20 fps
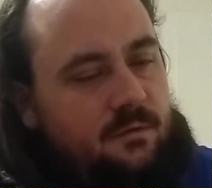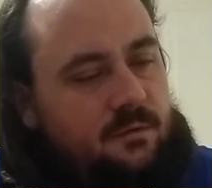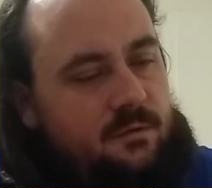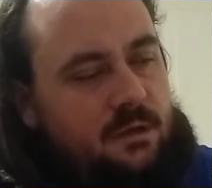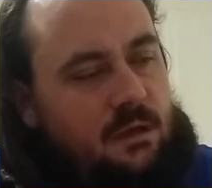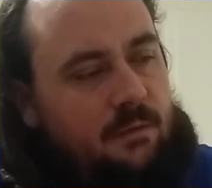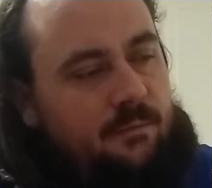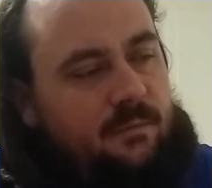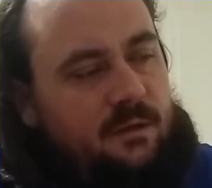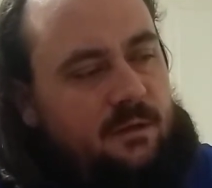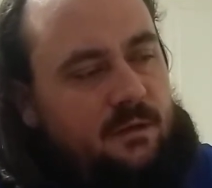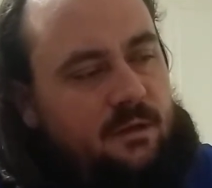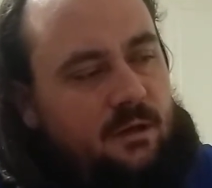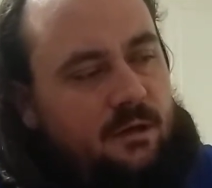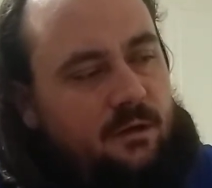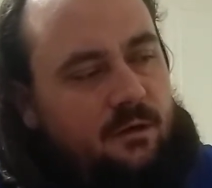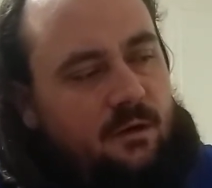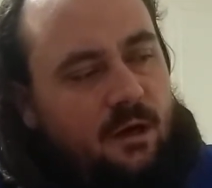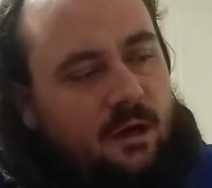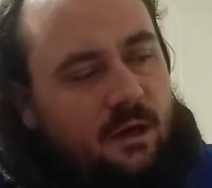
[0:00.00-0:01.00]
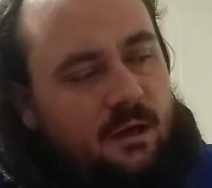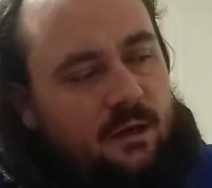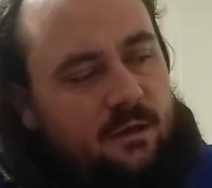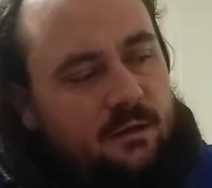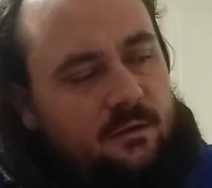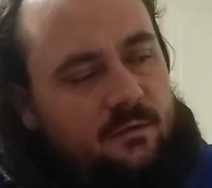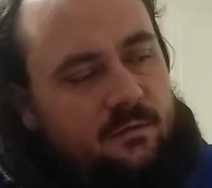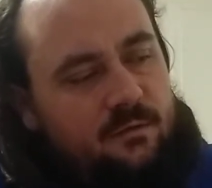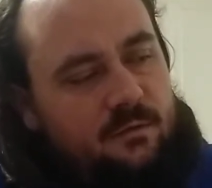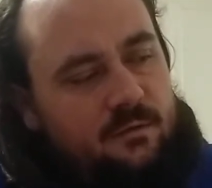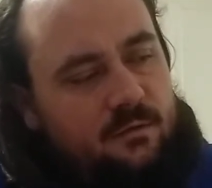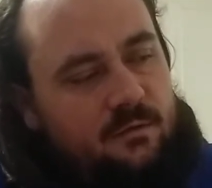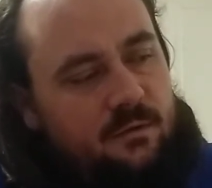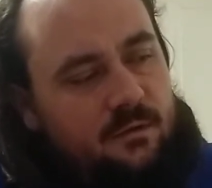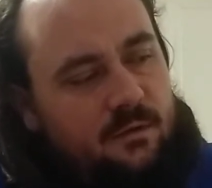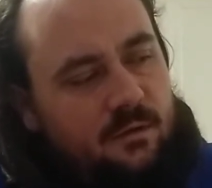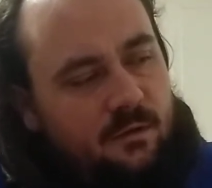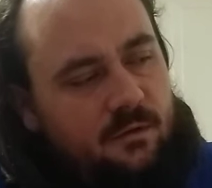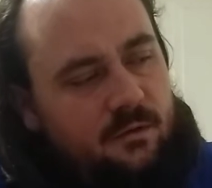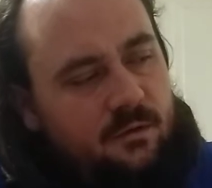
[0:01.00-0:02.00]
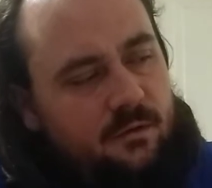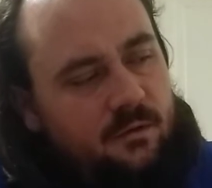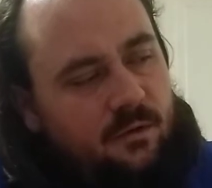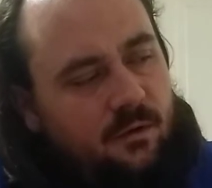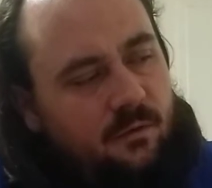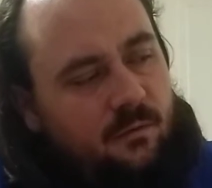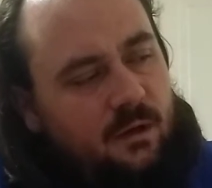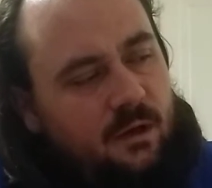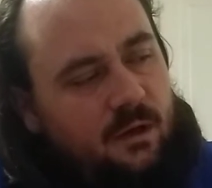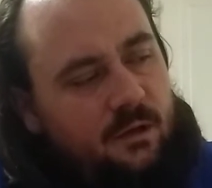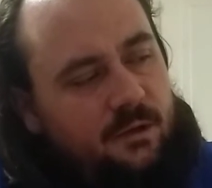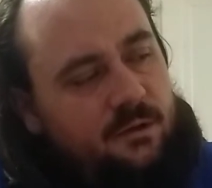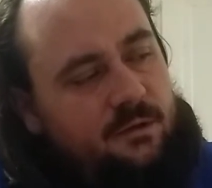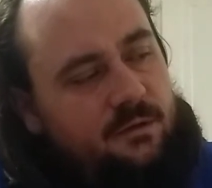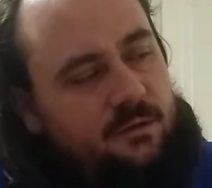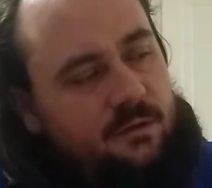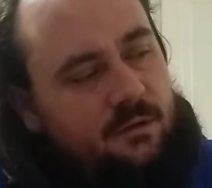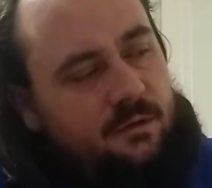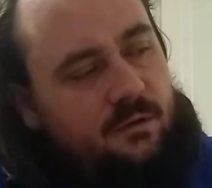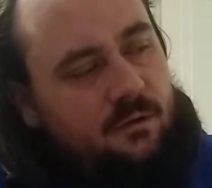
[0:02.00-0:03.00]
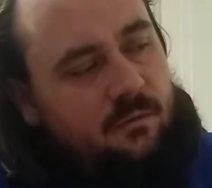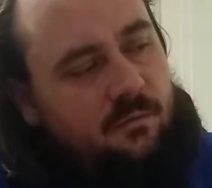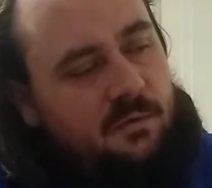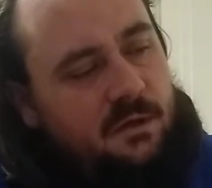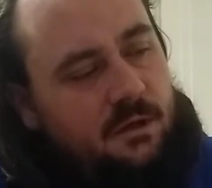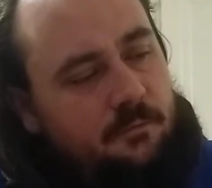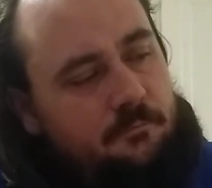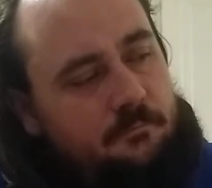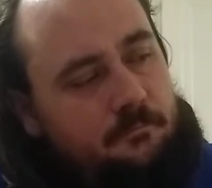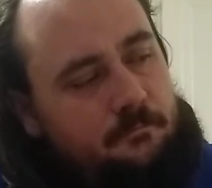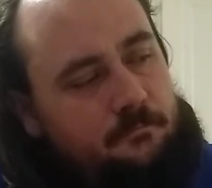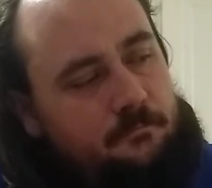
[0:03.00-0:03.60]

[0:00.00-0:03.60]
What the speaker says: something that you're hiding and don't want others to know about.